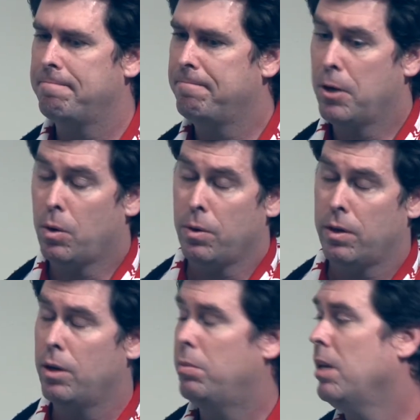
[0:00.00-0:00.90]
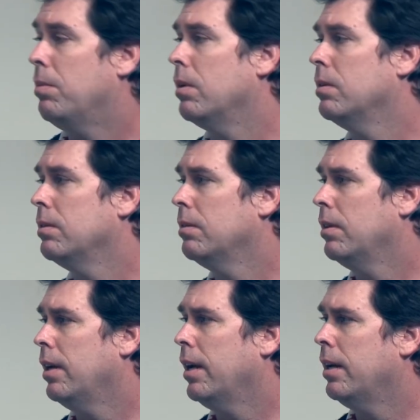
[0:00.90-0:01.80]
we were with good people.
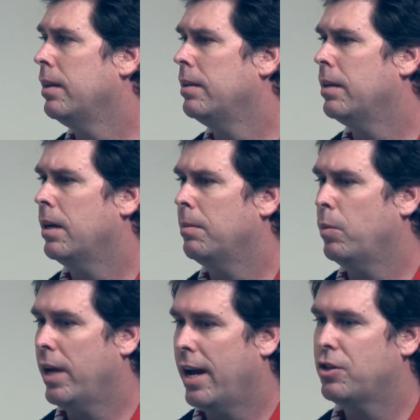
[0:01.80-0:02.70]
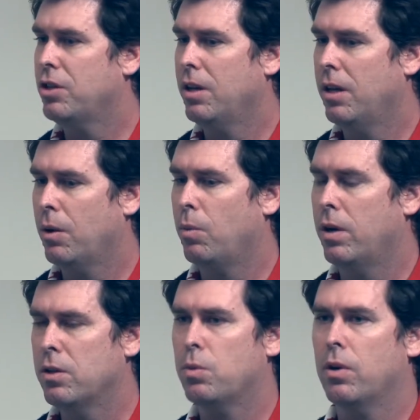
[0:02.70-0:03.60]
And we actually at
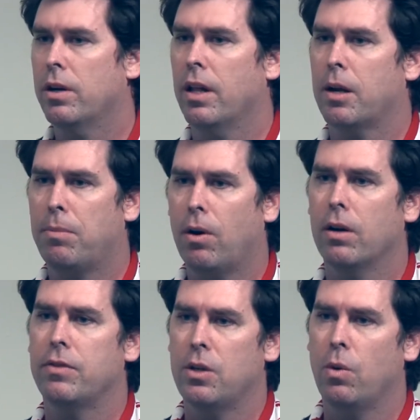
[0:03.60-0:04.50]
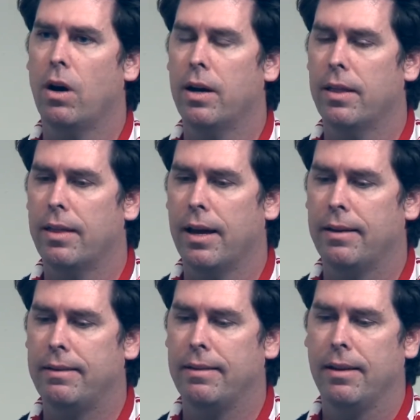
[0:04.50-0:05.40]
once were in a part of Tijuana
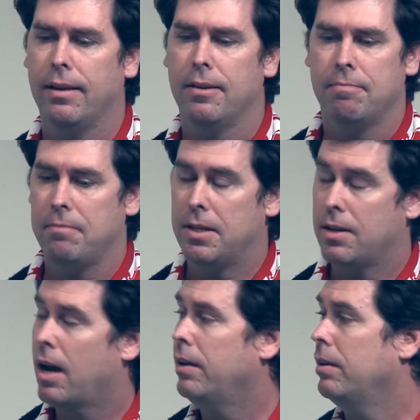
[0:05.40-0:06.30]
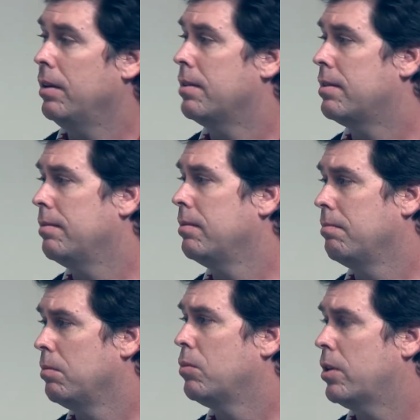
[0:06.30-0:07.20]
that is it's
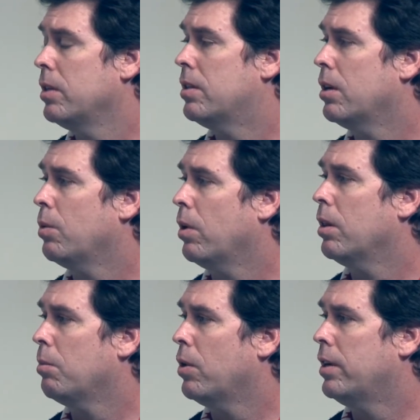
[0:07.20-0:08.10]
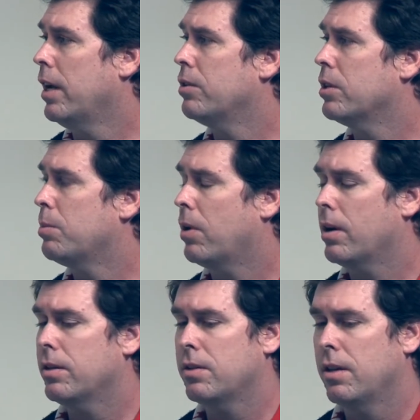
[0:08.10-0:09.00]
considered one of the more dangerous
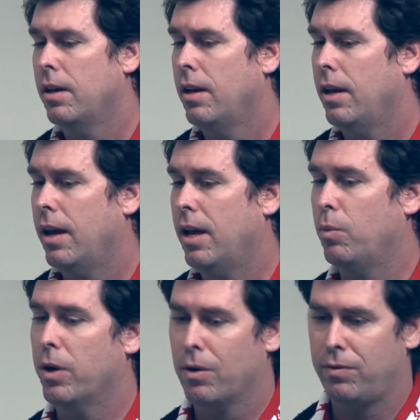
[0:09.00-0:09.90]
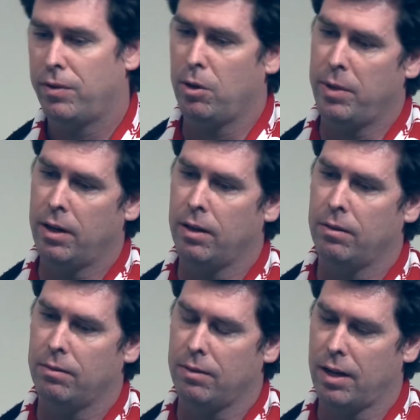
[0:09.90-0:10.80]
parts. And we were
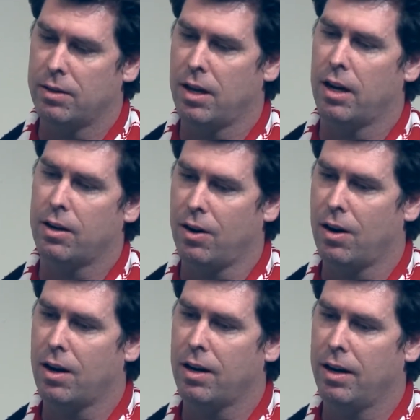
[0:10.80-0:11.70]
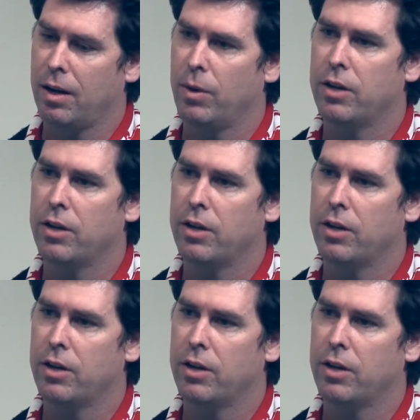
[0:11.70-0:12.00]
filming outside a car, and we